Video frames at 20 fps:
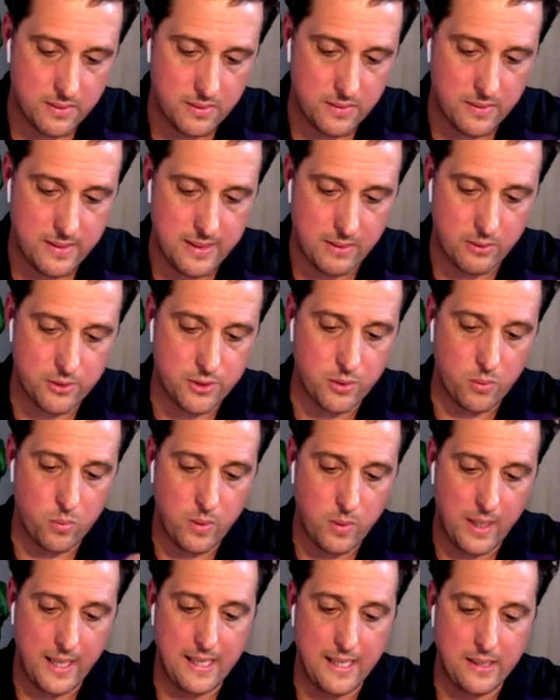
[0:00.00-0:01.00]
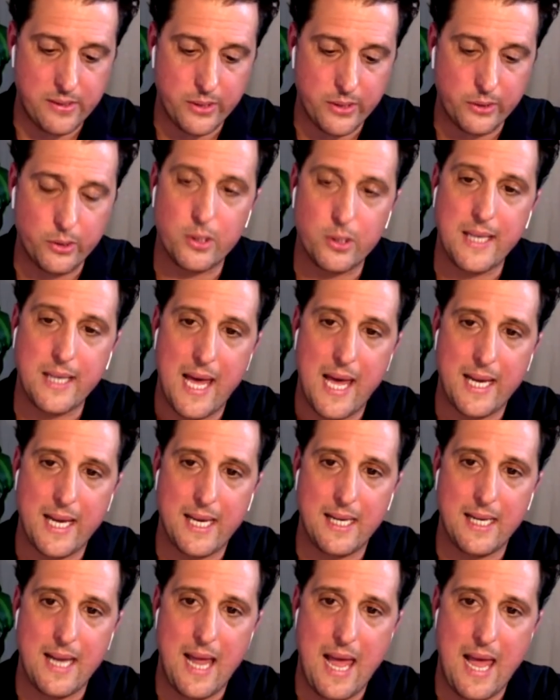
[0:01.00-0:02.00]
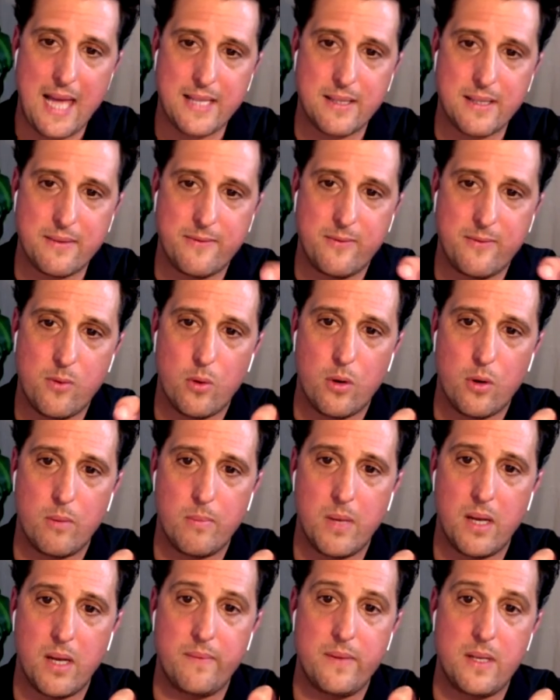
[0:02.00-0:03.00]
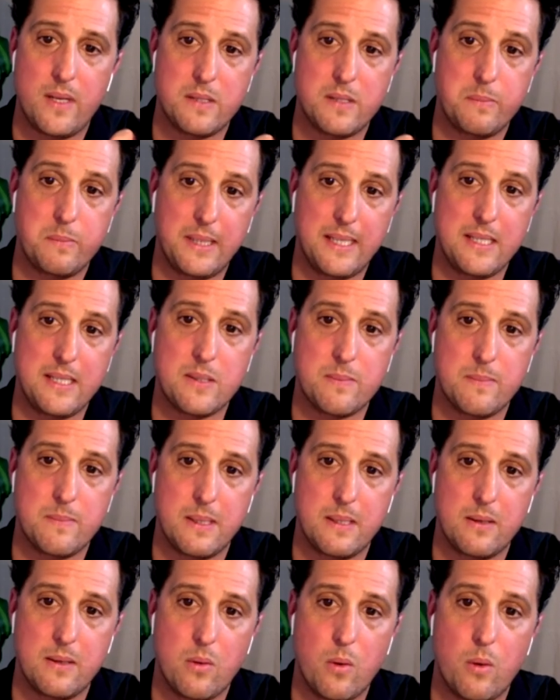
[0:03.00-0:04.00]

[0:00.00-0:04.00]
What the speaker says: there's a way to look at it as a form of displacement,